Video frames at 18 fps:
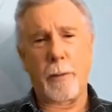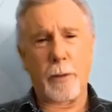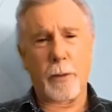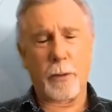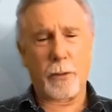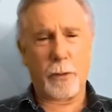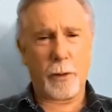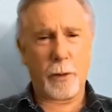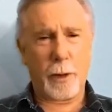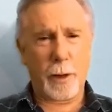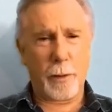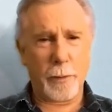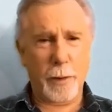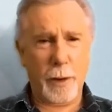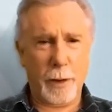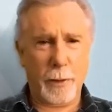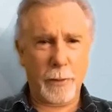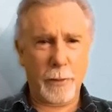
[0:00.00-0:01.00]
certainly haven't
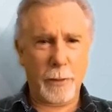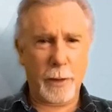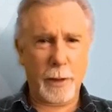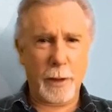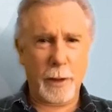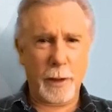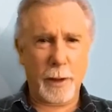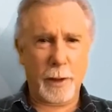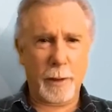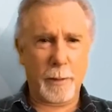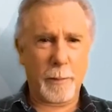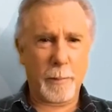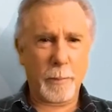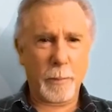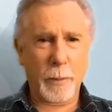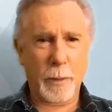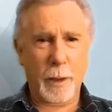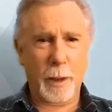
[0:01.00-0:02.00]
had the
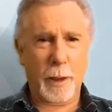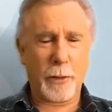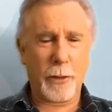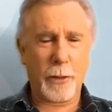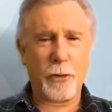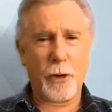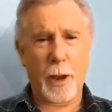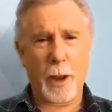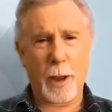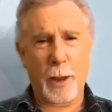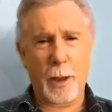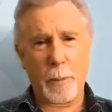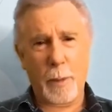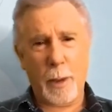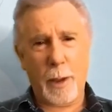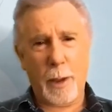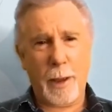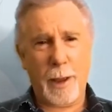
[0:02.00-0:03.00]

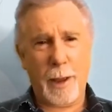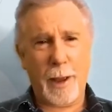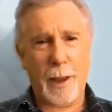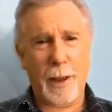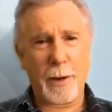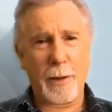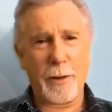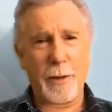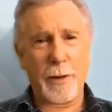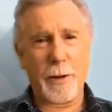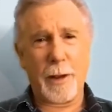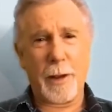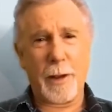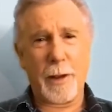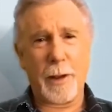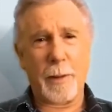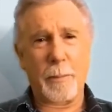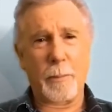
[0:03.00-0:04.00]
jab, and
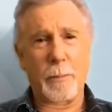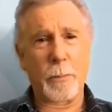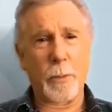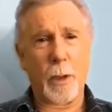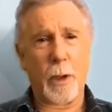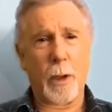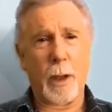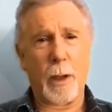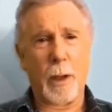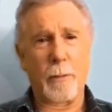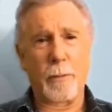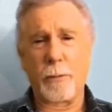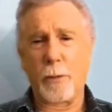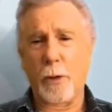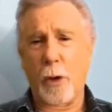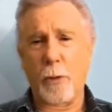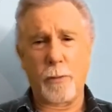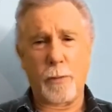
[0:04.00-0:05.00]
I have
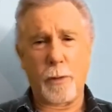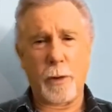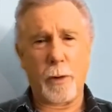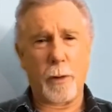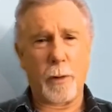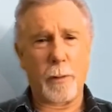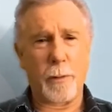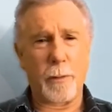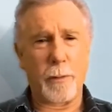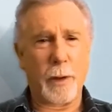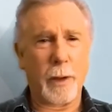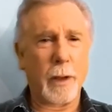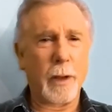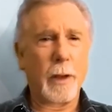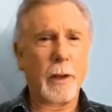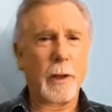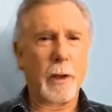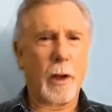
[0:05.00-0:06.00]
no fear
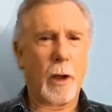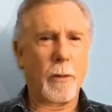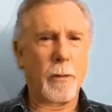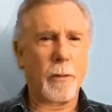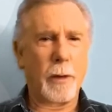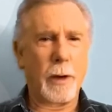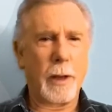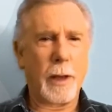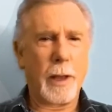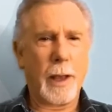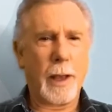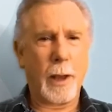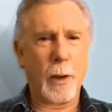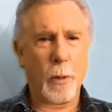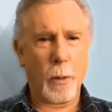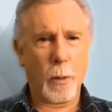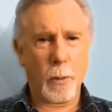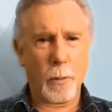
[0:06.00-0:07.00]
of COVID
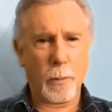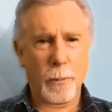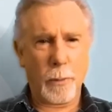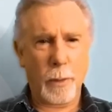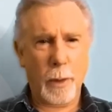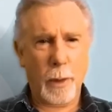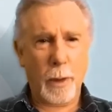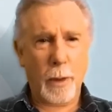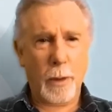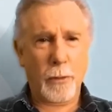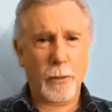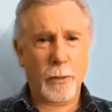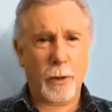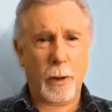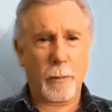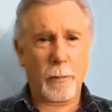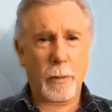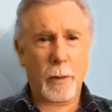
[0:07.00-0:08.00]
at all.
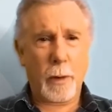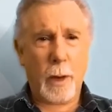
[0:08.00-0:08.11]
So